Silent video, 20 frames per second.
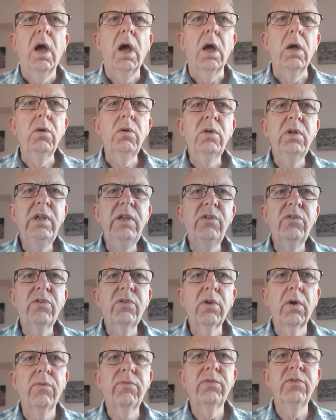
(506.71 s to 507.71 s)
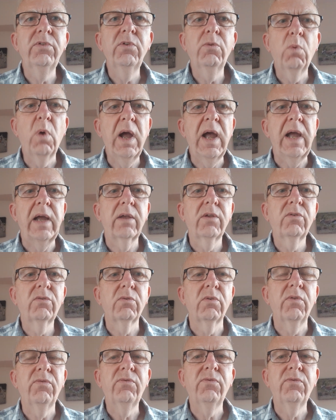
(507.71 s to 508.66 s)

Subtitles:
Only softened wax